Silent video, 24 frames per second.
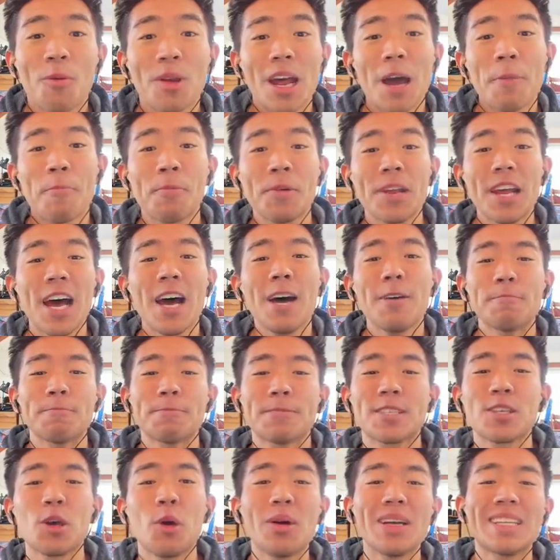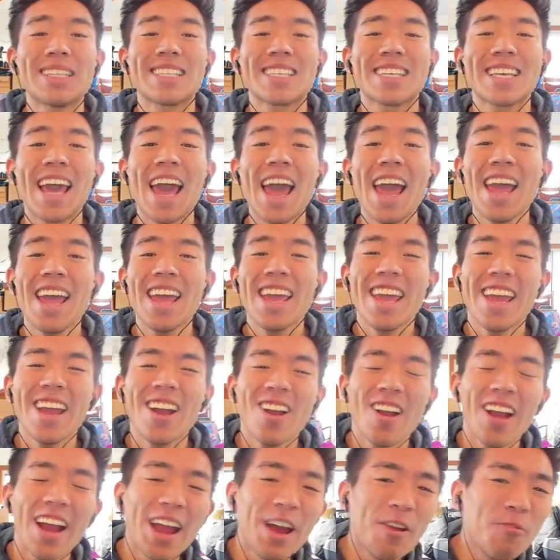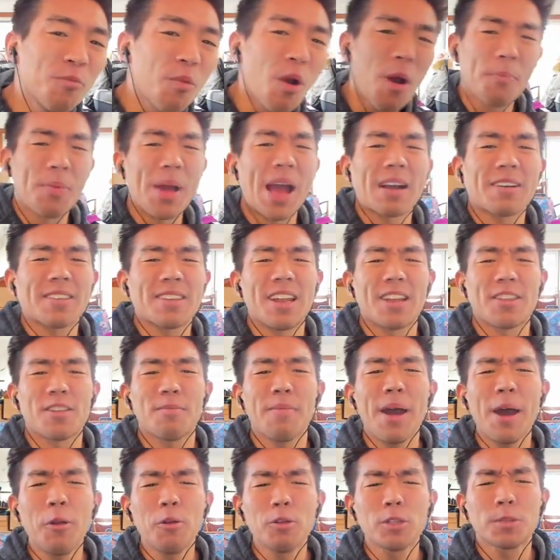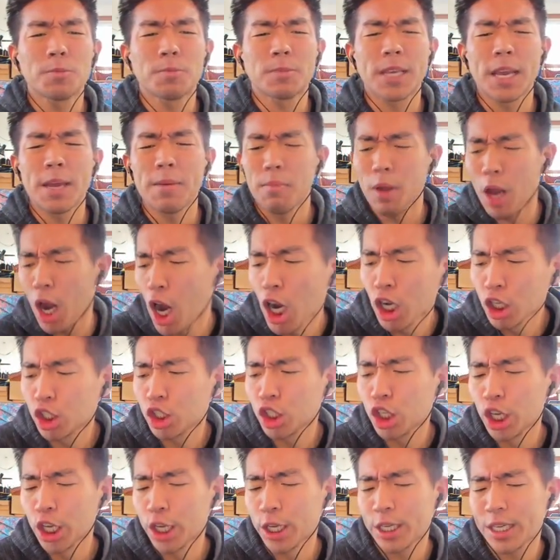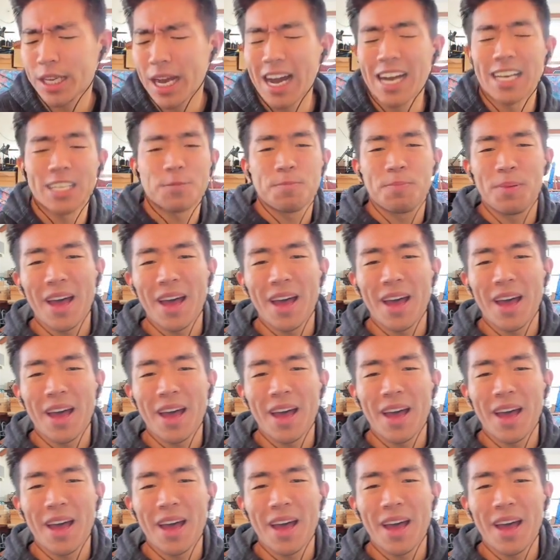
What up, so it's K here, and we're back to another Madden Ultimate Team 18, guys.